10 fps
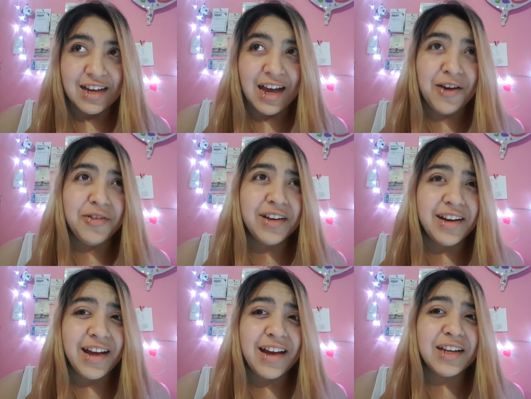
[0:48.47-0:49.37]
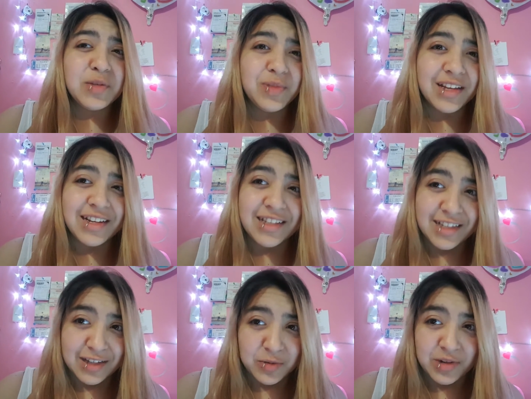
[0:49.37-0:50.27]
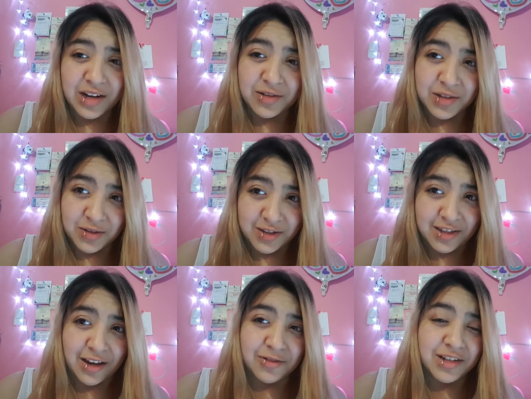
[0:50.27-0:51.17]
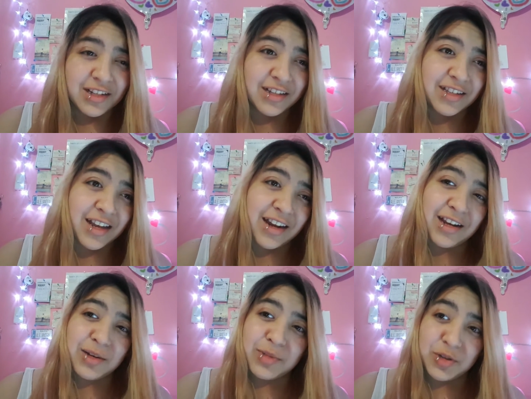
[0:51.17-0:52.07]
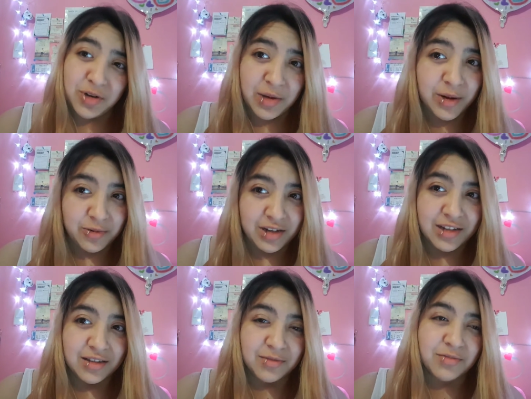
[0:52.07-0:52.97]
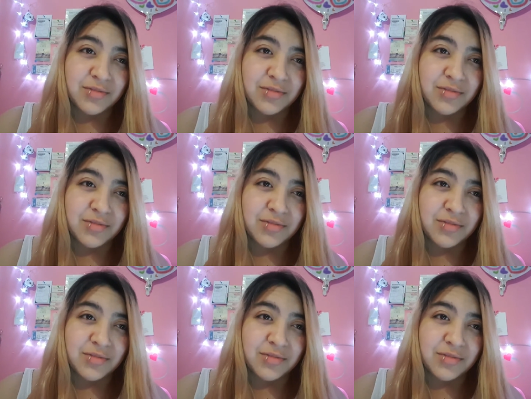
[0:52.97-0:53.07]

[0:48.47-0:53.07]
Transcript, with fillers: how can I explain this without sounding that I'm a drama queen?